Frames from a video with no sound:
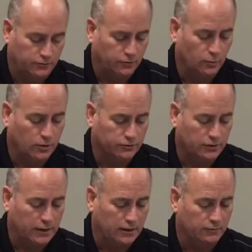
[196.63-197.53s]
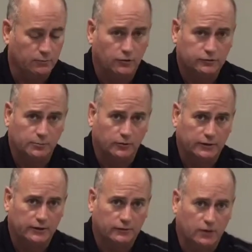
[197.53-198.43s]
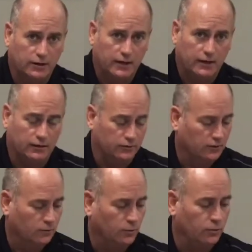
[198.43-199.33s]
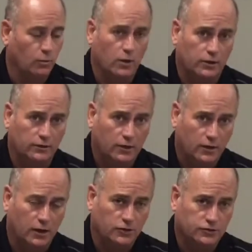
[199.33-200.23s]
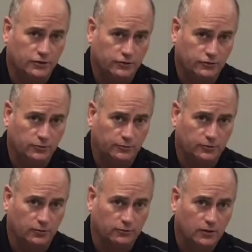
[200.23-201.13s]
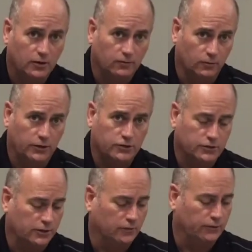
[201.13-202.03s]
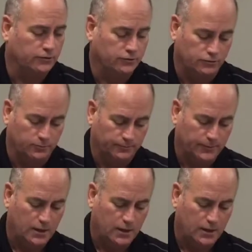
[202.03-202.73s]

you want to have multiple kits on hand with one unshunted tombstone for each and every tube.